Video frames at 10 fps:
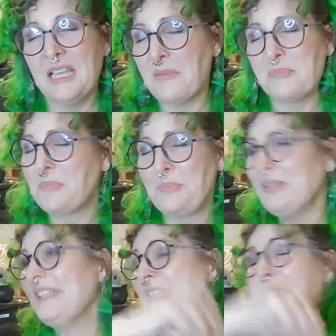I'm
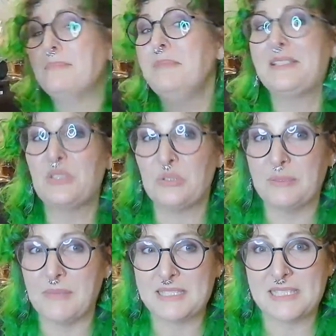putting it in the mustard
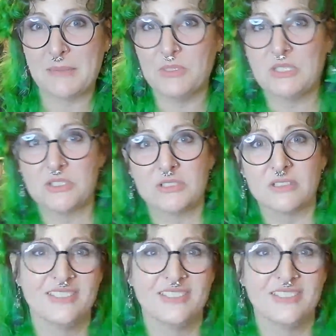in my sandwich.